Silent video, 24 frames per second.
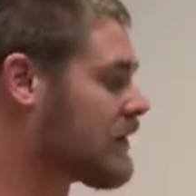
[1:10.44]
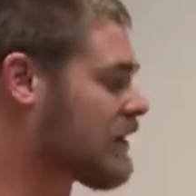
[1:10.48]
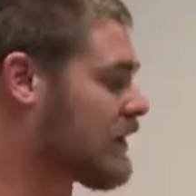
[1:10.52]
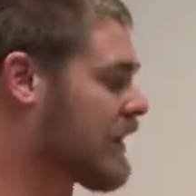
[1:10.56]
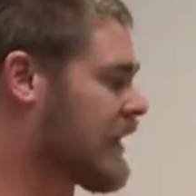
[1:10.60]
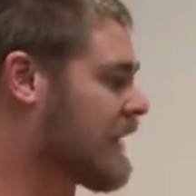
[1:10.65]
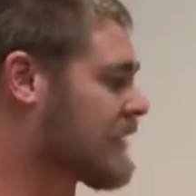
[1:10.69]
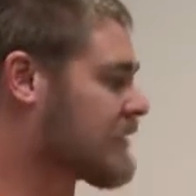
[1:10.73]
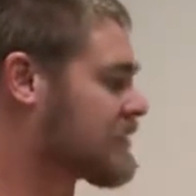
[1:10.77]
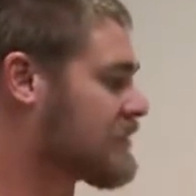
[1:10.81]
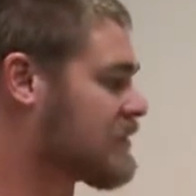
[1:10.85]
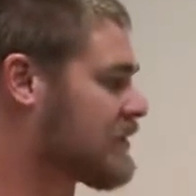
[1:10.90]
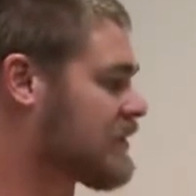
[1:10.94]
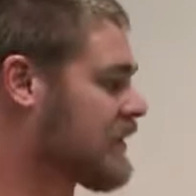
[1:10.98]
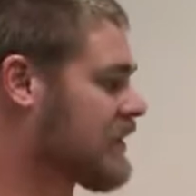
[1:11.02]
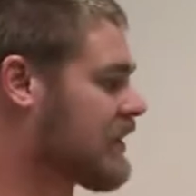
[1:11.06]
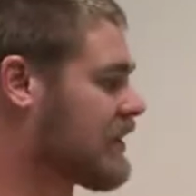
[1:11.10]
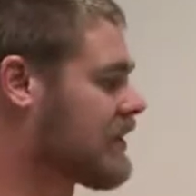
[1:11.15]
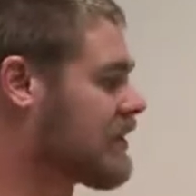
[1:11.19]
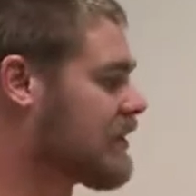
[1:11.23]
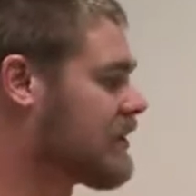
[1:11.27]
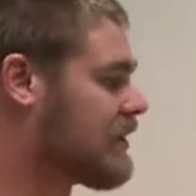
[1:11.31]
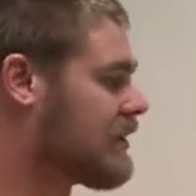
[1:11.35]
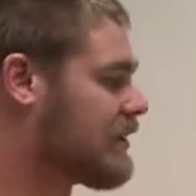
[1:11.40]

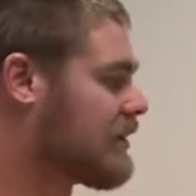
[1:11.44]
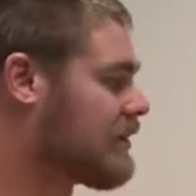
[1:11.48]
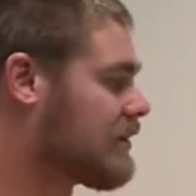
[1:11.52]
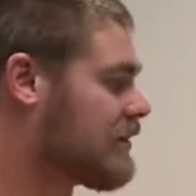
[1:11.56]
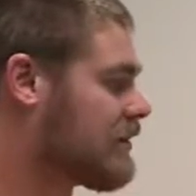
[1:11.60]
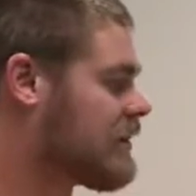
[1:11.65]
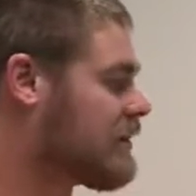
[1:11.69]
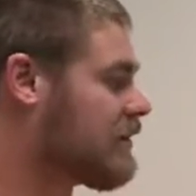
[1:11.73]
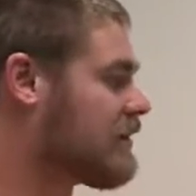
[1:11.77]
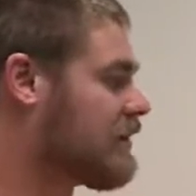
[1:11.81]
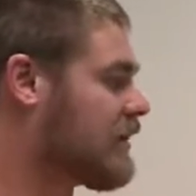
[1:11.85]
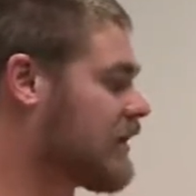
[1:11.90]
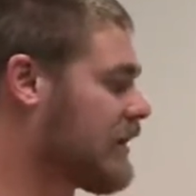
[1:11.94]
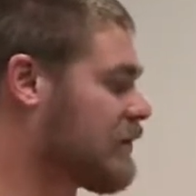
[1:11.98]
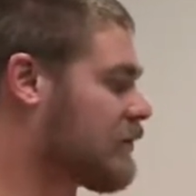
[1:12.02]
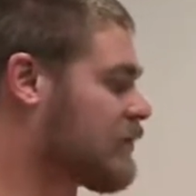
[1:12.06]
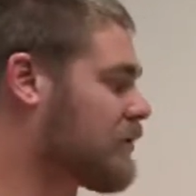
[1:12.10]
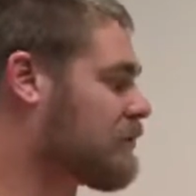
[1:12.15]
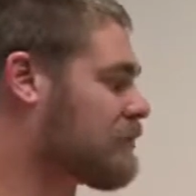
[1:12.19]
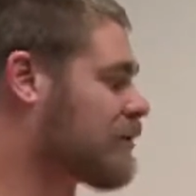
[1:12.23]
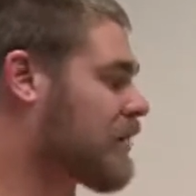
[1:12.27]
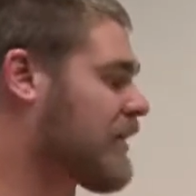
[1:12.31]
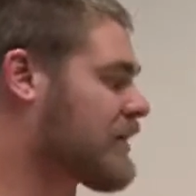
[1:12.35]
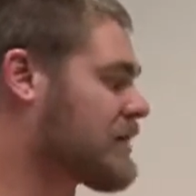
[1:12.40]
Lastly, it
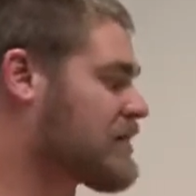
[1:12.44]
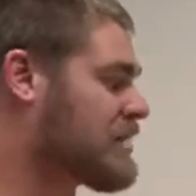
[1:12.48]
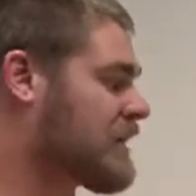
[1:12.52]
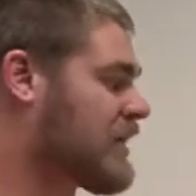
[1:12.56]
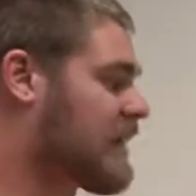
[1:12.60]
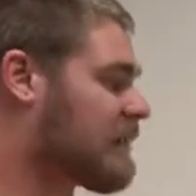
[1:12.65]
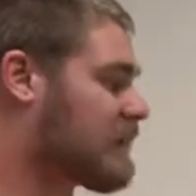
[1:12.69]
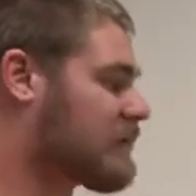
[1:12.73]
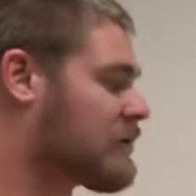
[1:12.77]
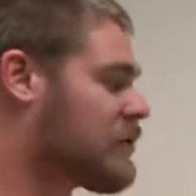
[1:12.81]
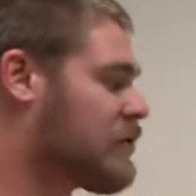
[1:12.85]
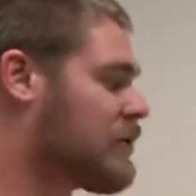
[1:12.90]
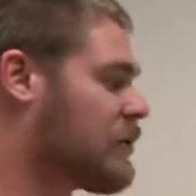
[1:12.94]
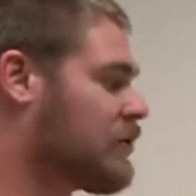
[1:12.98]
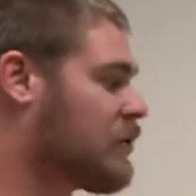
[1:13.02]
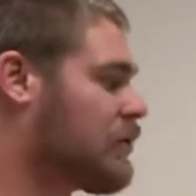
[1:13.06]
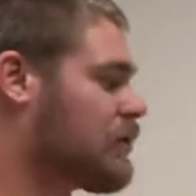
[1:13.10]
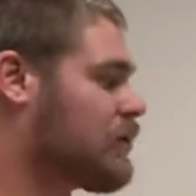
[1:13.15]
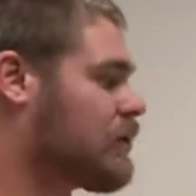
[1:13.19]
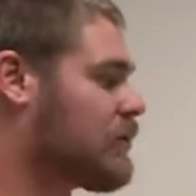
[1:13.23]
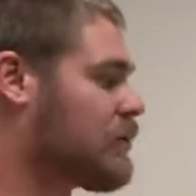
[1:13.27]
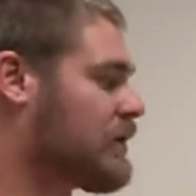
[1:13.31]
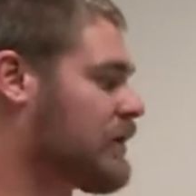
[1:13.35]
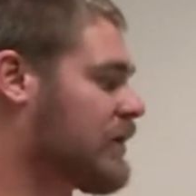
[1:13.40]
would branch down
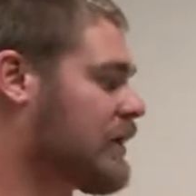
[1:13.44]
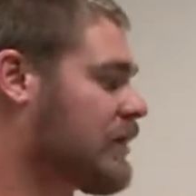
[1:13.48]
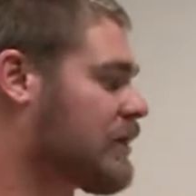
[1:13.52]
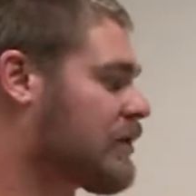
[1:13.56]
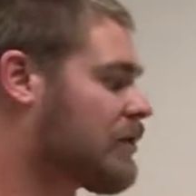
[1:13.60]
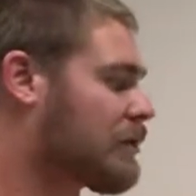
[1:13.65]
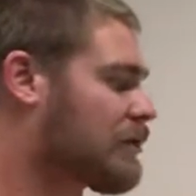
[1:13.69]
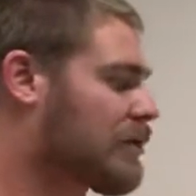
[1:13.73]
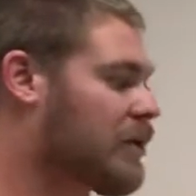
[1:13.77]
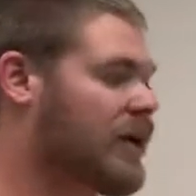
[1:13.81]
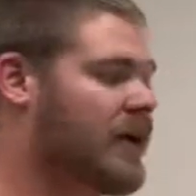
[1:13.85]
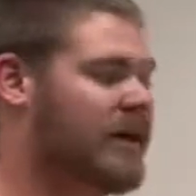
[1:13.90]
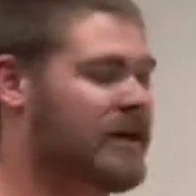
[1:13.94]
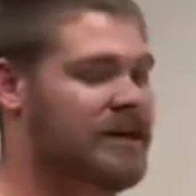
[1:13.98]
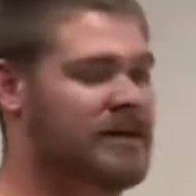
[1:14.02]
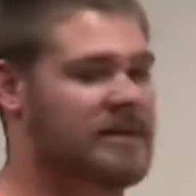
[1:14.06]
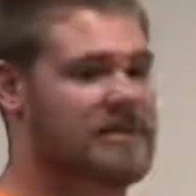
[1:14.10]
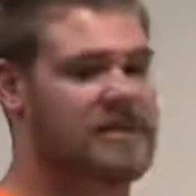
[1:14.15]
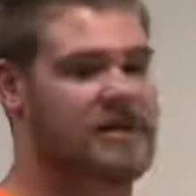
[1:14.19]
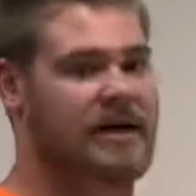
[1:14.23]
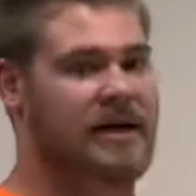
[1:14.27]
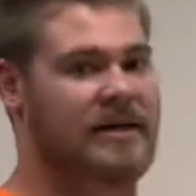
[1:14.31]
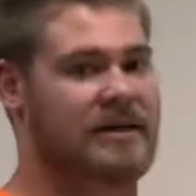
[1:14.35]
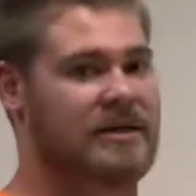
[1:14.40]
to the carotid
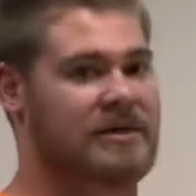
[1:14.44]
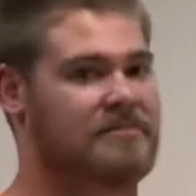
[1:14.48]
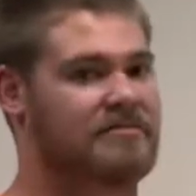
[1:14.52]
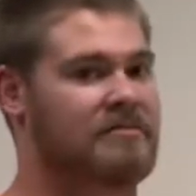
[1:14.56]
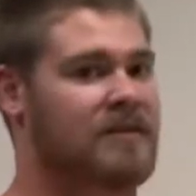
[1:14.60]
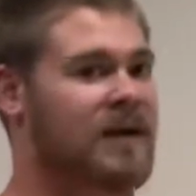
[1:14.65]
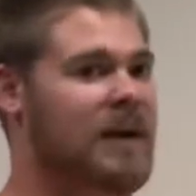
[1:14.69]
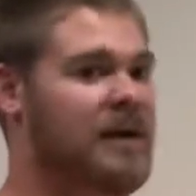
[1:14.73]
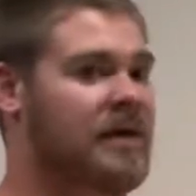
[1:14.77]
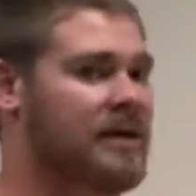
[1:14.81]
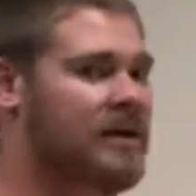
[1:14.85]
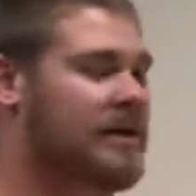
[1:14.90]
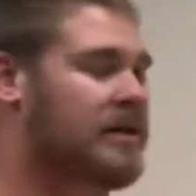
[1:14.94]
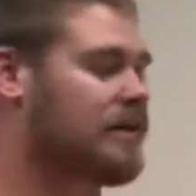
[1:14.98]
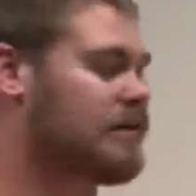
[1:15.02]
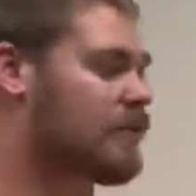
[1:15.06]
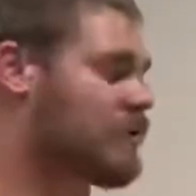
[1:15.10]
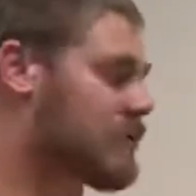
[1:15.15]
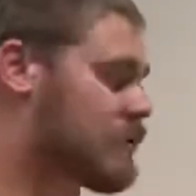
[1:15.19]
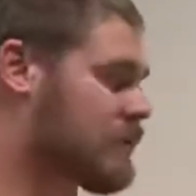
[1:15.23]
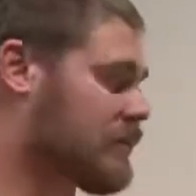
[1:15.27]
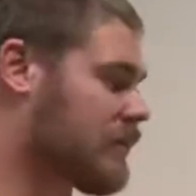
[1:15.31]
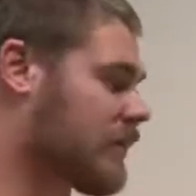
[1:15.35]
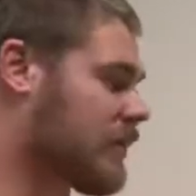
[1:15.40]
sinus body,
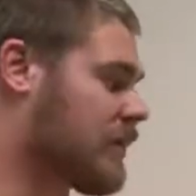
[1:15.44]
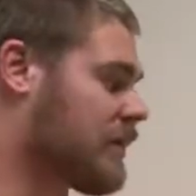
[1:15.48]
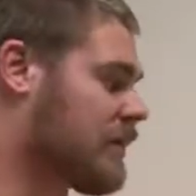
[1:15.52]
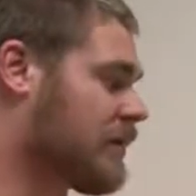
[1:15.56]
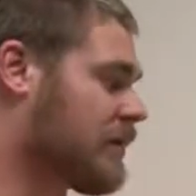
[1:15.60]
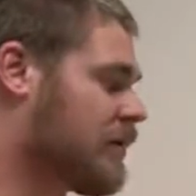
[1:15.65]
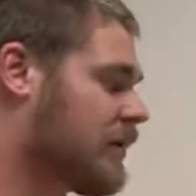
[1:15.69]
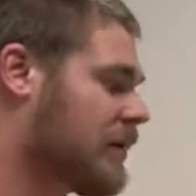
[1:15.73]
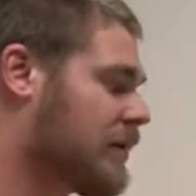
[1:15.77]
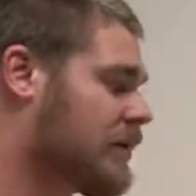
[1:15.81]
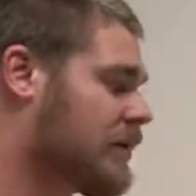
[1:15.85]
which would